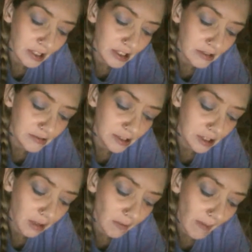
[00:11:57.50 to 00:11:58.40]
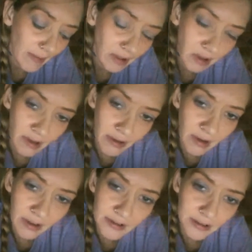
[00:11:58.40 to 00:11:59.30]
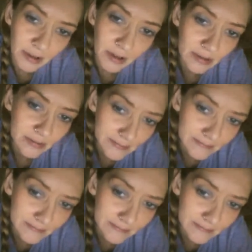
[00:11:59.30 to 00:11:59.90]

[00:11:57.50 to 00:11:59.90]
I didn't, you know, I put a lot of thought into it.